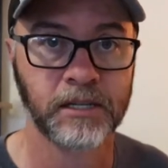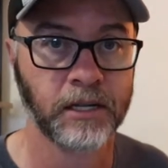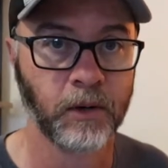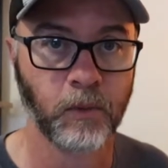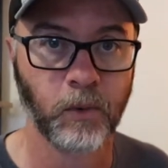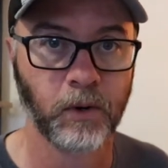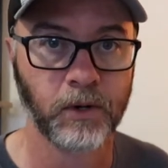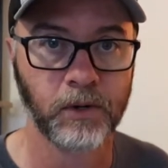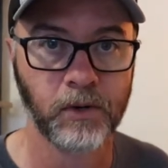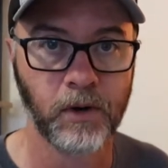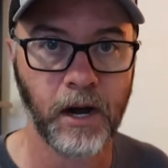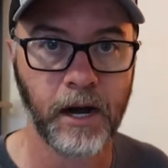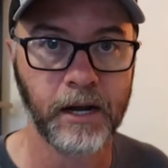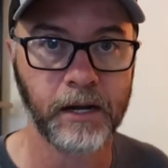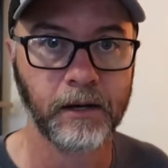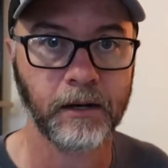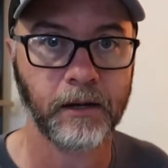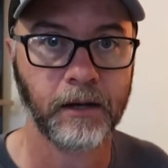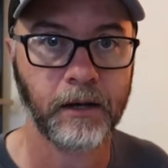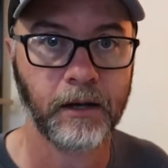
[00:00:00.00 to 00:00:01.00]
and they work
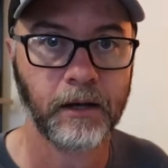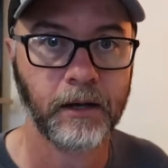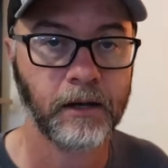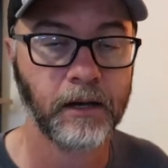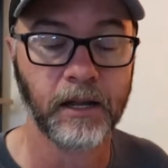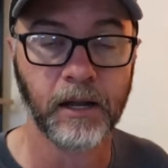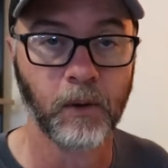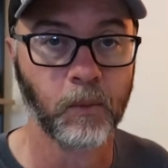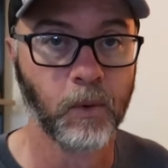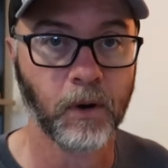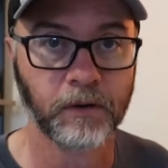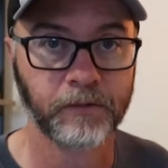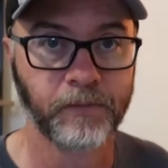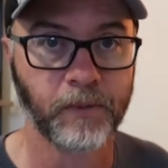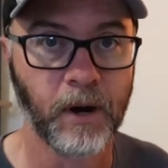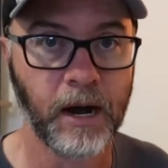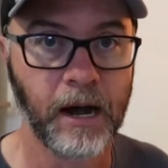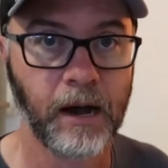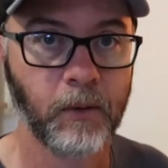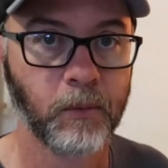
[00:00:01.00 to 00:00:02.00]
great, and they'll work
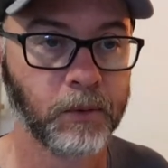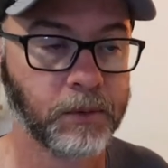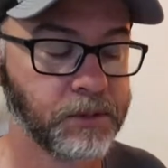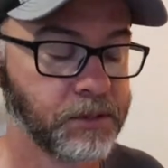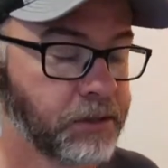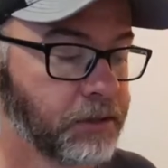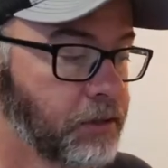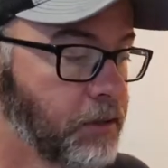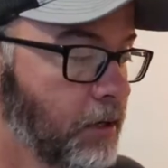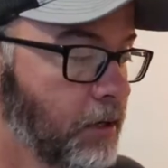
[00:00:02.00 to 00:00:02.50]
for hours.